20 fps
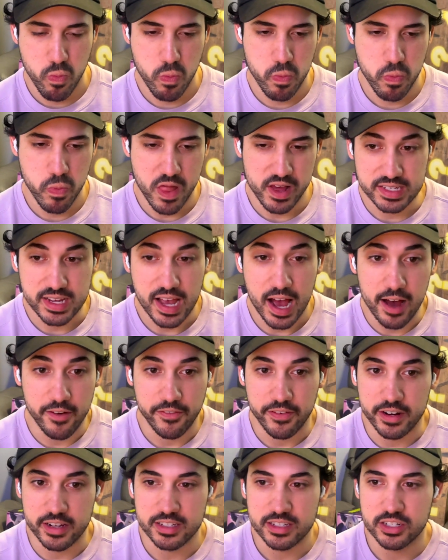his
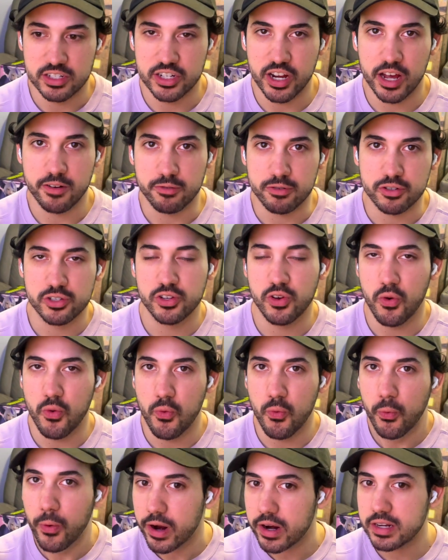confidence in general. So
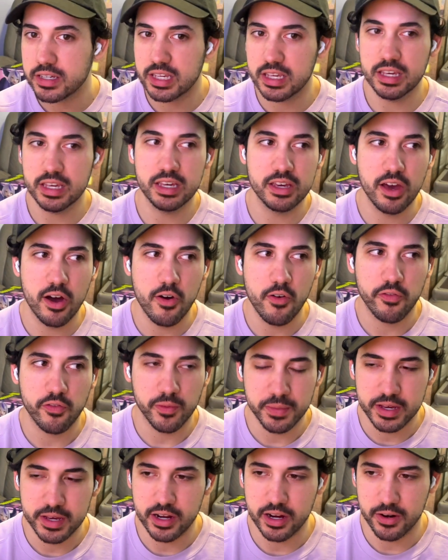where does he go
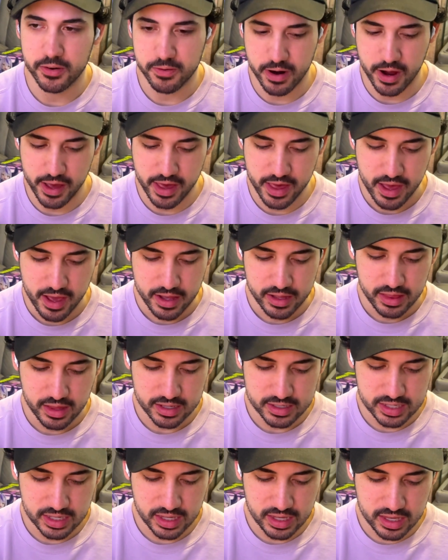from here, right?
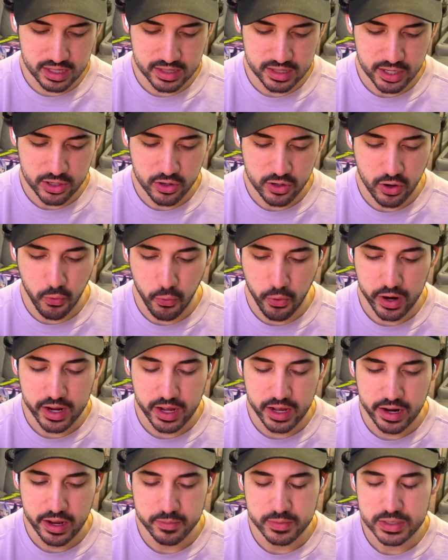Does he continue to work
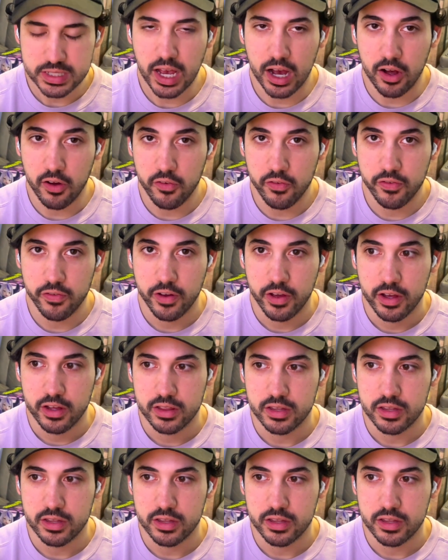on himself?